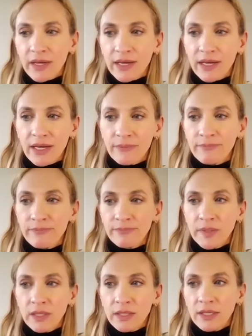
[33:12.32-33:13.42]
Um,
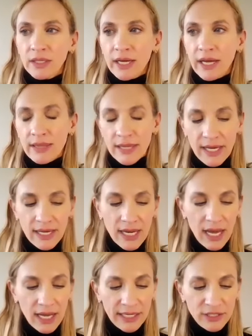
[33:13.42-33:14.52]
and
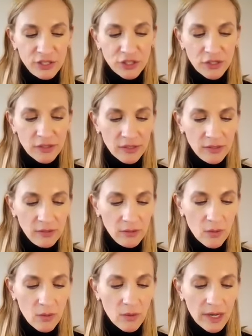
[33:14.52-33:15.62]
then I
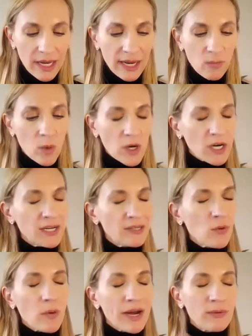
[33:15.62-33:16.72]
journal or I work on
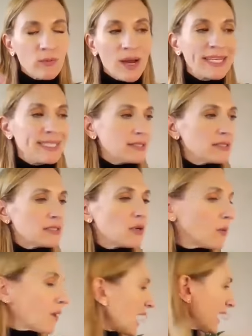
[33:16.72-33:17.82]
or I write.
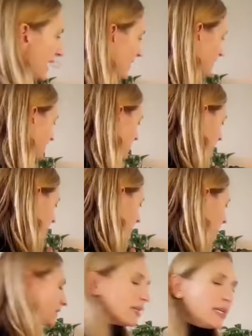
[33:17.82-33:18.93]
So I have these
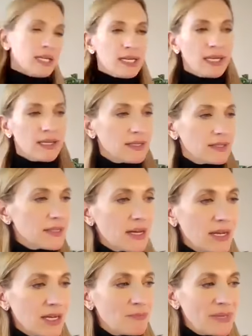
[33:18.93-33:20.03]

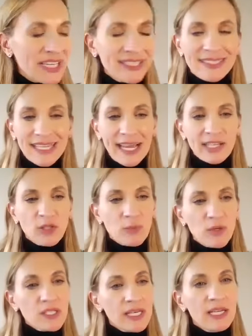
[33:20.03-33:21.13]
um, big
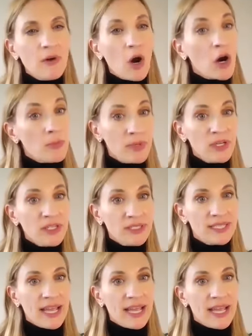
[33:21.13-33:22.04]
sketchbooks. Think of art books